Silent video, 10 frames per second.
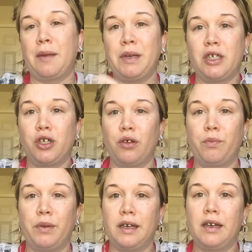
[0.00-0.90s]
that I'd be
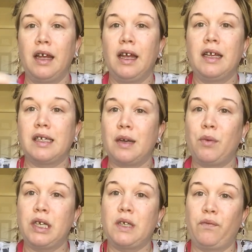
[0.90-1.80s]
scooping
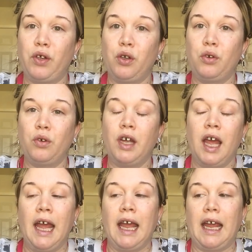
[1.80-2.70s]
someone's food
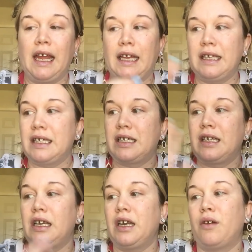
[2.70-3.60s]
and,
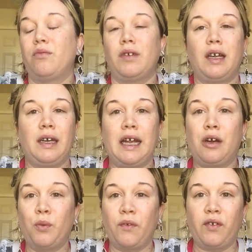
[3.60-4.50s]
you know, a
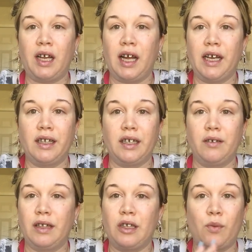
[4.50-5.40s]
nail would fly in
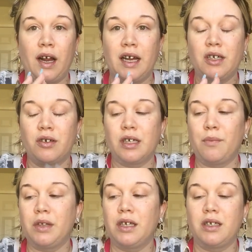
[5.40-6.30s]
the rice or
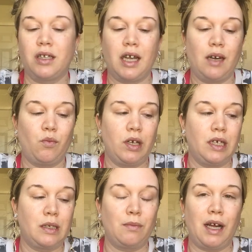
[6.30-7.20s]
something. So that
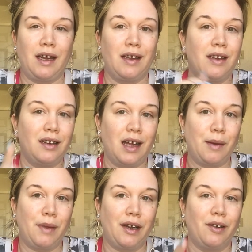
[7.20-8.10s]
was my
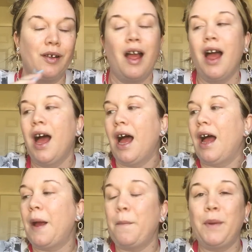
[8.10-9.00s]
nightmare.
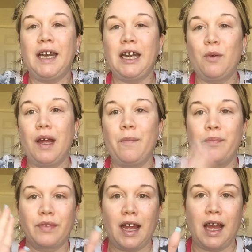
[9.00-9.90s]
But anyway,
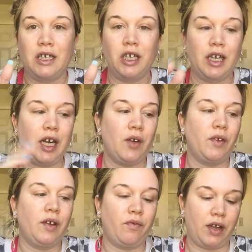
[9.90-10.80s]
I took care
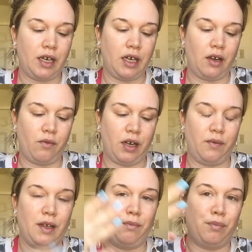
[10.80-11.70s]
of it, finally got rid
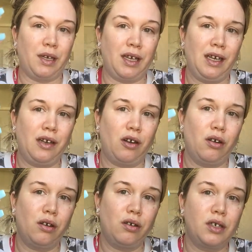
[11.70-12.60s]
of it, but it
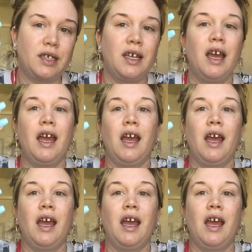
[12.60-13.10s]
hurts.